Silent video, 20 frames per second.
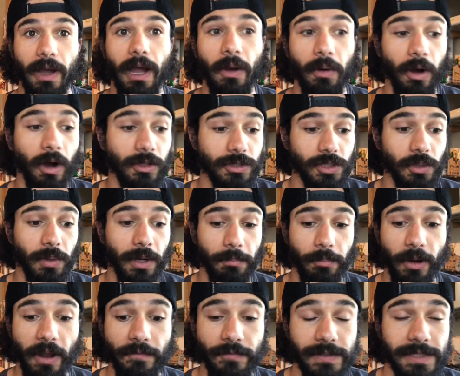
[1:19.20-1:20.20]
I also want to
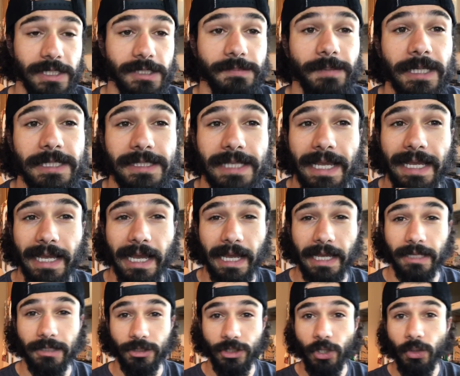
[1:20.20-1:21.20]
preface this by saying
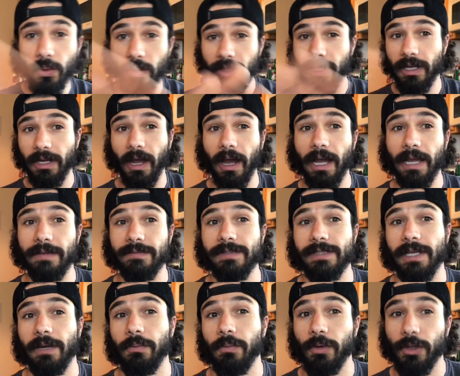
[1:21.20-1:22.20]
I two of the knives
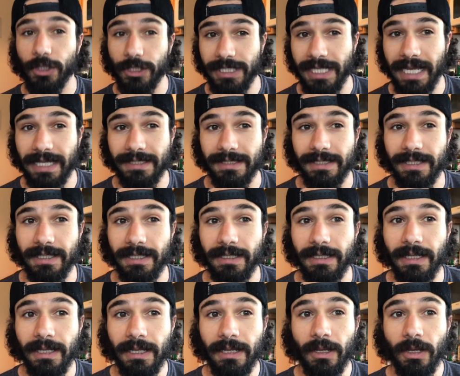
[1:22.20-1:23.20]
that were tested
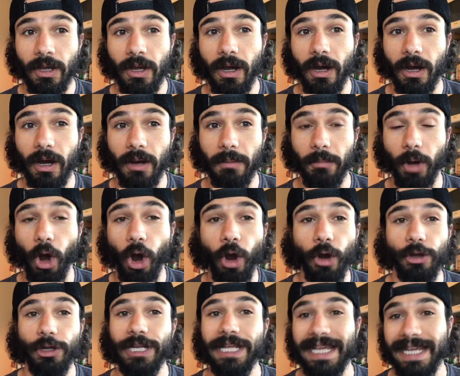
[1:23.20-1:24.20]
um,
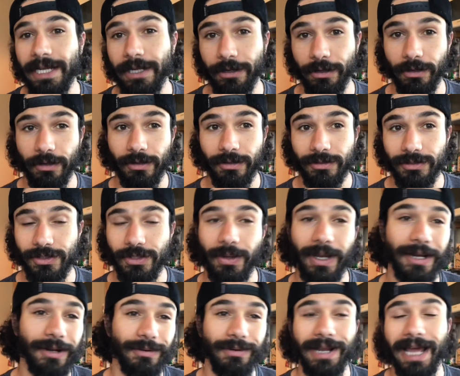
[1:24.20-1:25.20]
aren't here, so
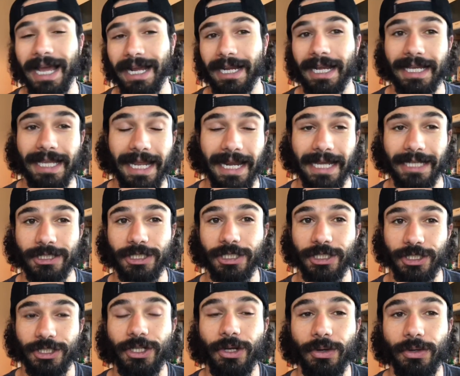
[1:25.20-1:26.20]
I don't I, I can't actually
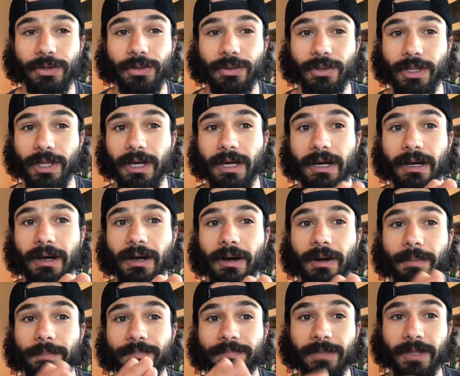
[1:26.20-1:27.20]
show you the
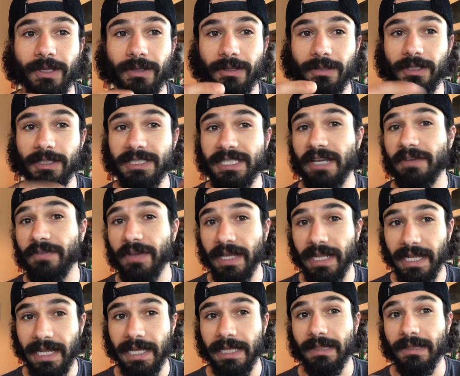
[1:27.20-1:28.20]
um, the
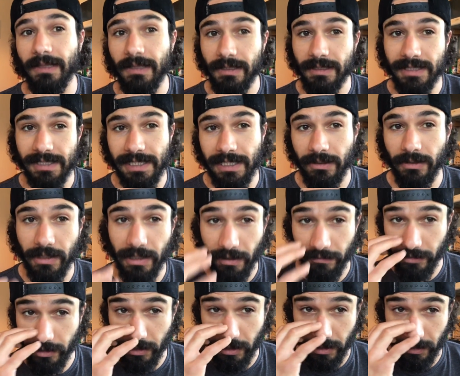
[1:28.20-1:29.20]
divot in the steel and
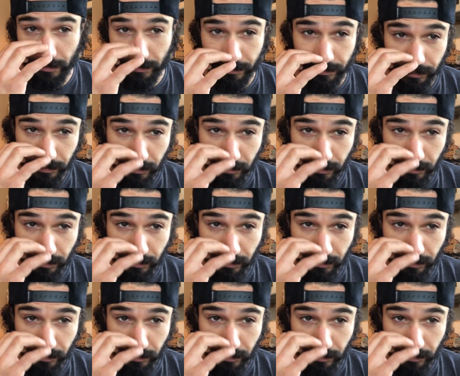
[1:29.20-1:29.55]
everything.